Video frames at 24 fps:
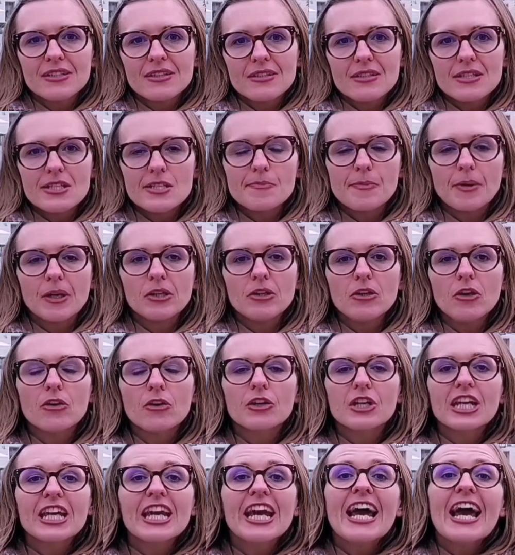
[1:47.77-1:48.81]
degli
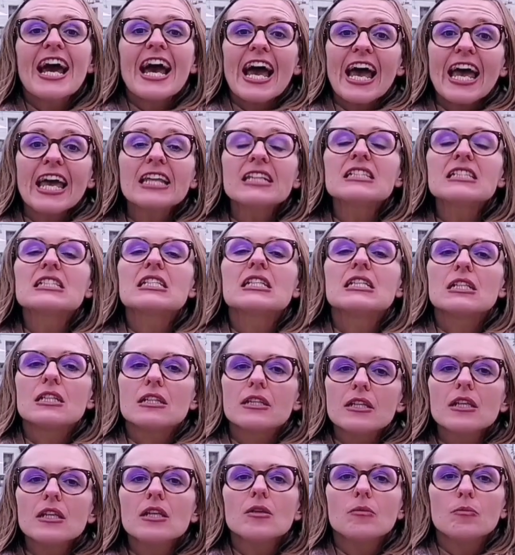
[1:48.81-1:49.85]
Spagnoli
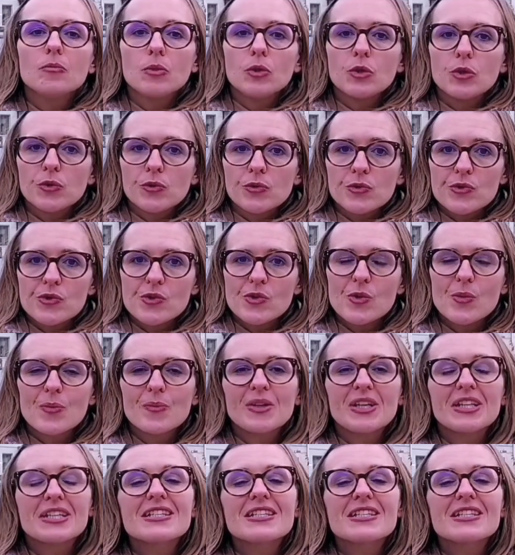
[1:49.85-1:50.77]
and the museum.